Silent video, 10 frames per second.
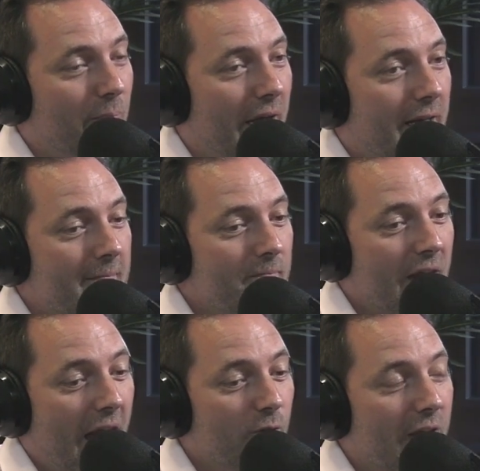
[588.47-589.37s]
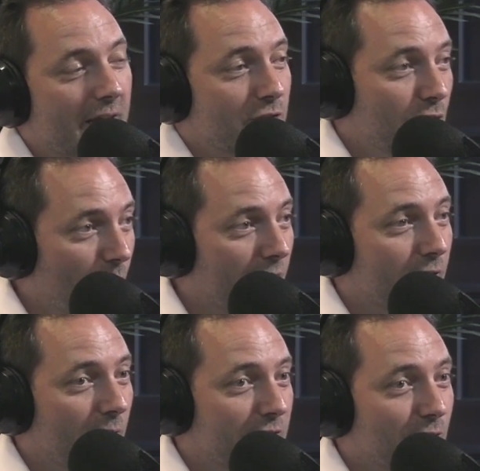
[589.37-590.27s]
But I would ask you one
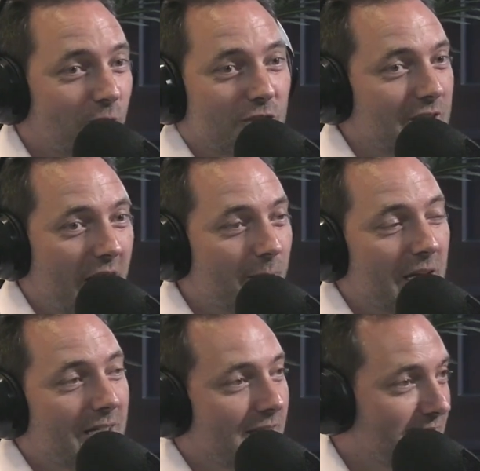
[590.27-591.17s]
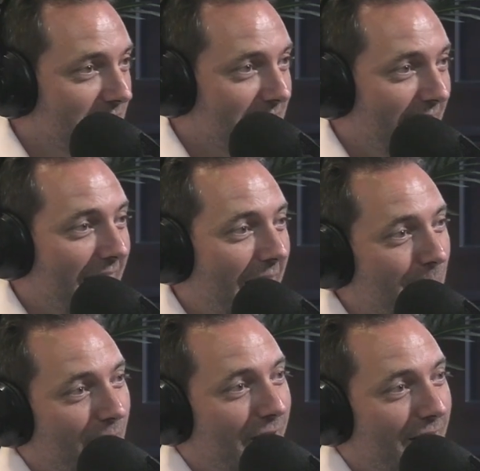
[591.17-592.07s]
question, which is how many deals does that
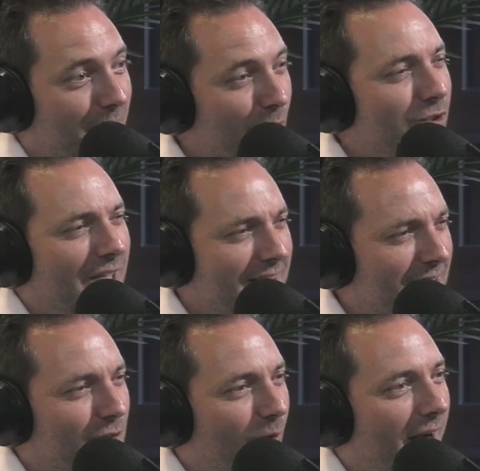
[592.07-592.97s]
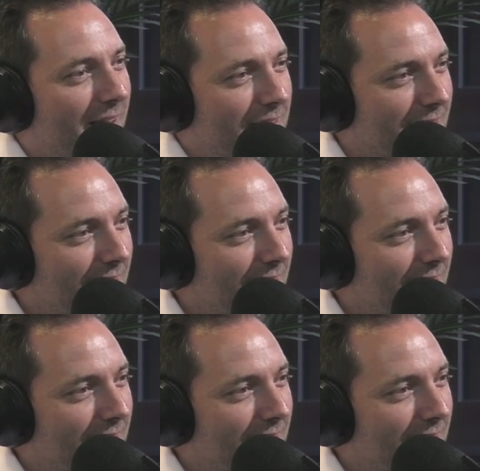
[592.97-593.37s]
happen on, percentage wise?